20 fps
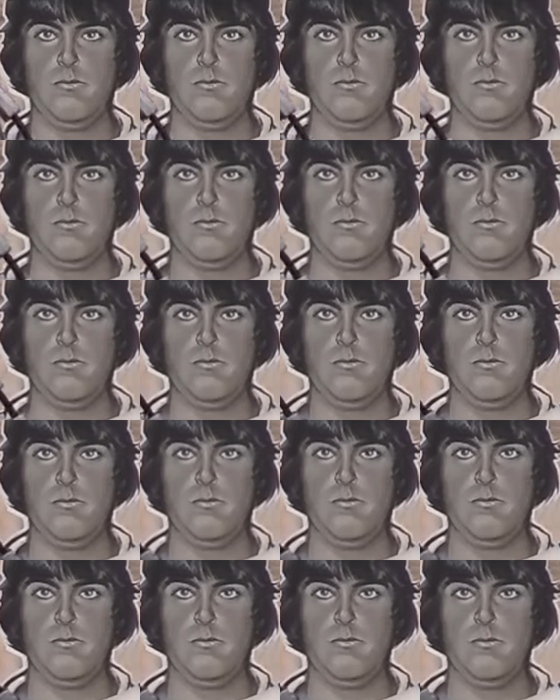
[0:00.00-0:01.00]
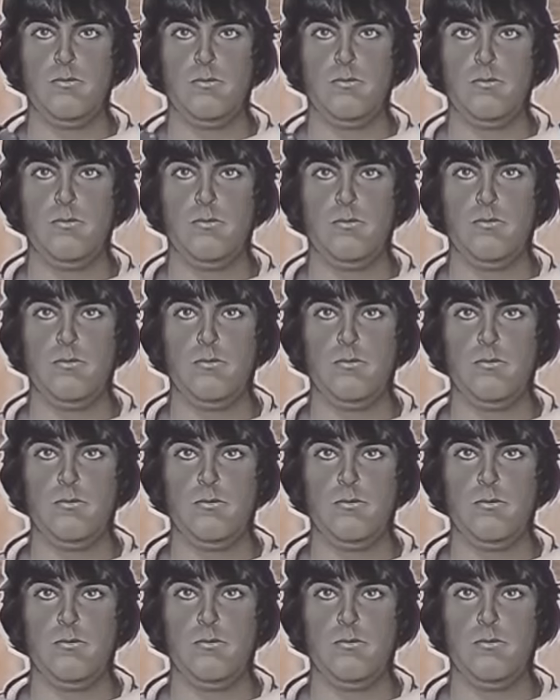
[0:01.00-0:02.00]

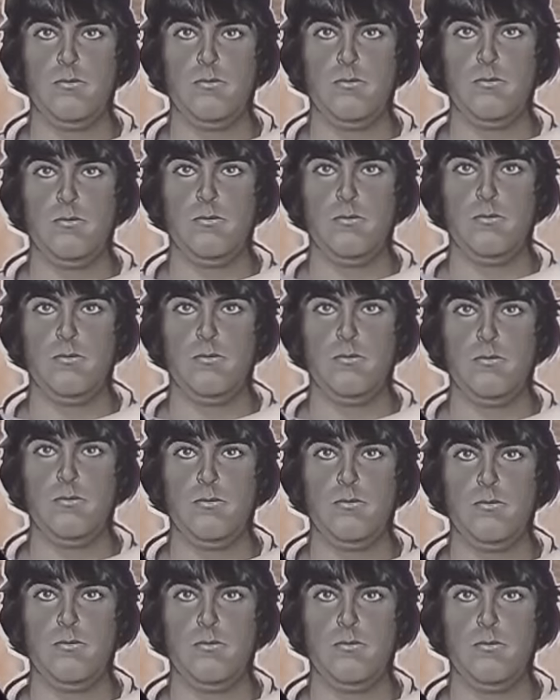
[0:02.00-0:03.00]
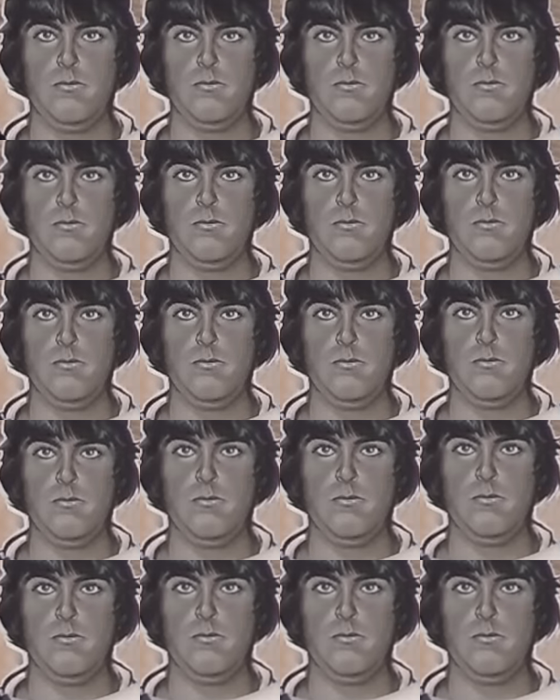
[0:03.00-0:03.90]
The person shown says nothing.